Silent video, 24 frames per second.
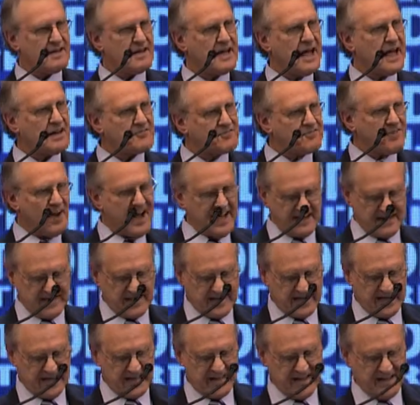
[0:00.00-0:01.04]
And
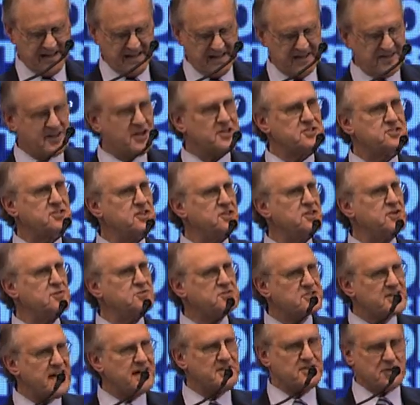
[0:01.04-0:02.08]
finally, there's the new
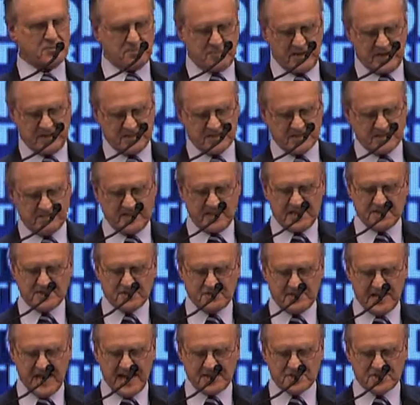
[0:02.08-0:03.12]
centerpiece of the
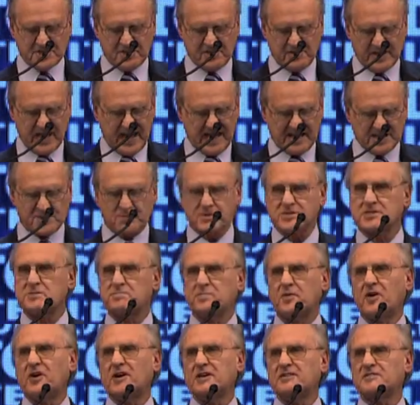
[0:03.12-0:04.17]
international AIDS
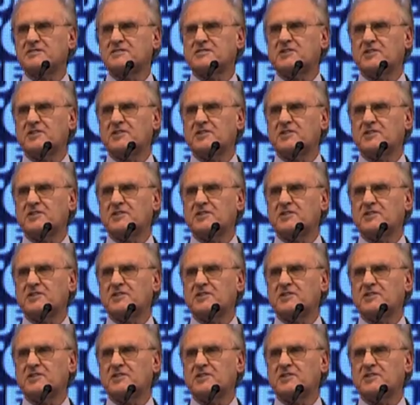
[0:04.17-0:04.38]
response